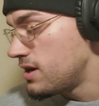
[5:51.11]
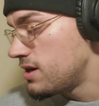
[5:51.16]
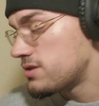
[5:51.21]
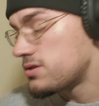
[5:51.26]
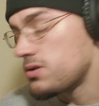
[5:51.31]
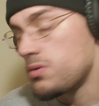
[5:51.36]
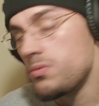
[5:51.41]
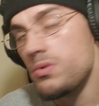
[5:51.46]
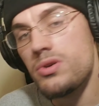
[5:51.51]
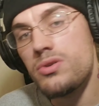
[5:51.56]

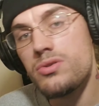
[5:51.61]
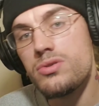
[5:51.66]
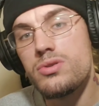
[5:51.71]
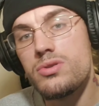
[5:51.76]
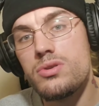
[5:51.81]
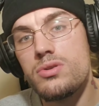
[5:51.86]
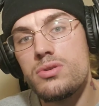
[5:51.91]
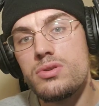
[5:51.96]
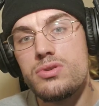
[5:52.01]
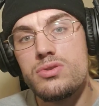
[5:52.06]
So what you
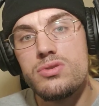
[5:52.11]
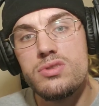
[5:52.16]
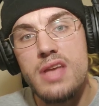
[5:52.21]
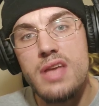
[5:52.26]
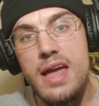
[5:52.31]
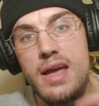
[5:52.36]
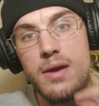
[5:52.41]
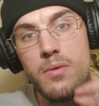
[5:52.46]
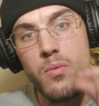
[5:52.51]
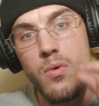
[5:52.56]
do is you
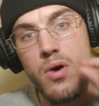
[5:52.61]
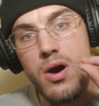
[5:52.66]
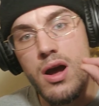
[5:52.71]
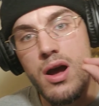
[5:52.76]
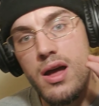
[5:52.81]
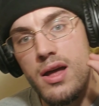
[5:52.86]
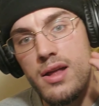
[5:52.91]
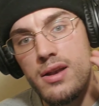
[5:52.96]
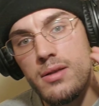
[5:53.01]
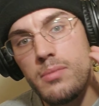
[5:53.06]
take
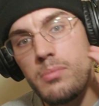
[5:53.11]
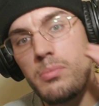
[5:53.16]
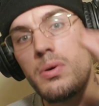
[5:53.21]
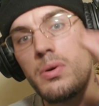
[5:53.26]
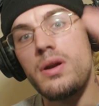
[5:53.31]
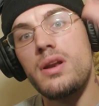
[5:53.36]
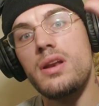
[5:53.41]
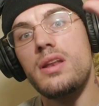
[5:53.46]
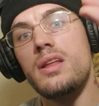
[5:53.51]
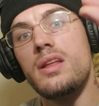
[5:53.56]
one,
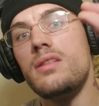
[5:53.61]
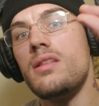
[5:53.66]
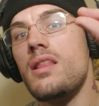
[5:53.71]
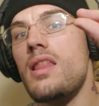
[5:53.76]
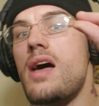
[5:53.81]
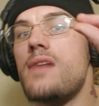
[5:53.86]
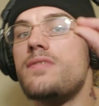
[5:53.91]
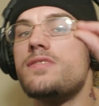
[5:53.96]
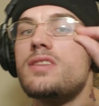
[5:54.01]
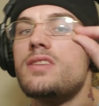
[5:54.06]
put it in the
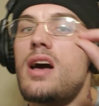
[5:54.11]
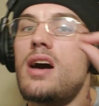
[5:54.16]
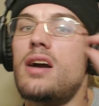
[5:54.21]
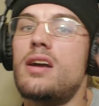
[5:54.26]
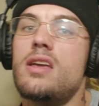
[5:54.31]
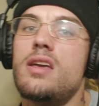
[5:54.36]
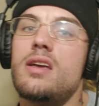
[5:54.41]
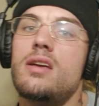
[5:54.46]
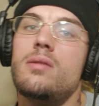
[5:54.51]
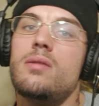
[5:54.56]
left
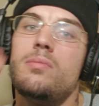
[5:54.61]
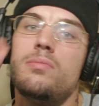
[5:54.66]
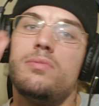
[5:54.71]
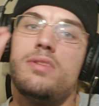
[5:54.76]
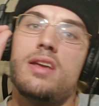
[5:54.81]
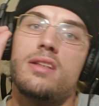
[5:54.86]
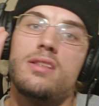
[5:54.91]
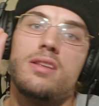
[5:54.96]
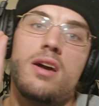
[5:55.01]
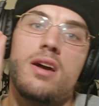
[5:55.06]
socket,
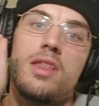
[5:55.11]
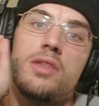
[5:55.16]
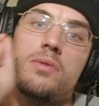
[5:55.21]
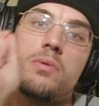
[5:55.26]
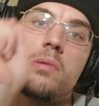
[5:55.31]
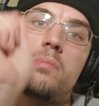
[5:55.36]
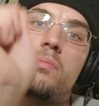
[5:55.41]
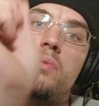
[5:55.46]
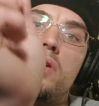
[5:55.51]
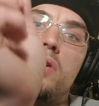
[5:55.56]
take the other
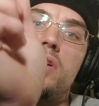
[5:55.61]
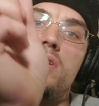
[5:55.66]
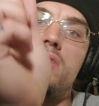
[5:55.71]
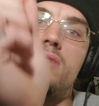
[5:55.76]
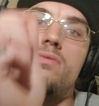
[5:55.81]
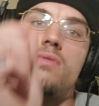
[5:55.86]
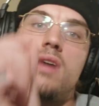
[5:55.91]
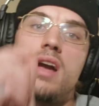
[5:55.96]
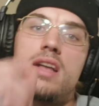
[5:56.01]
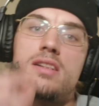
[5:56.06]
one, put it in
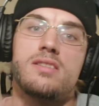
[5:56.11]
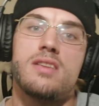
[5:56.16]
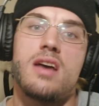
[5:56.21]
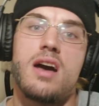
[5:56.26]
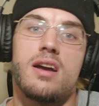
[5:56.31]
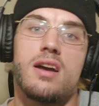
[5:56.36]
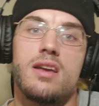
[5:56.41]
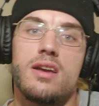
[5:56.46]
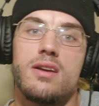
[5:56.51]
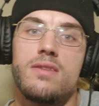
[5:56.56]
the right
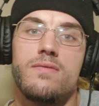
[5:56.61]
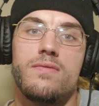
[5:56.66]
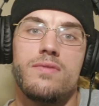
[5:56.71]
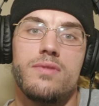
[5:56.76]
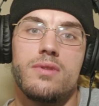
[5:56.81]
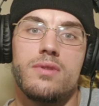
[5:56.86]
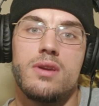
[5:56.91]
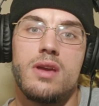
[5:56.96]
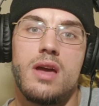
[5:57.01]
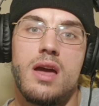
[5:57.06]
socket,
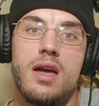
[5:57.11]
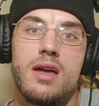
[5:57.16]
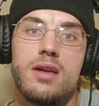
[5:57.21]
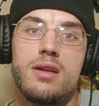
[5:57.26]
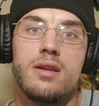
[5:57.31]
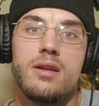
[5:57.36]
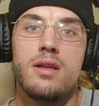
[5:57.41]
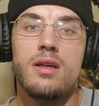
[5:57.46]
okay?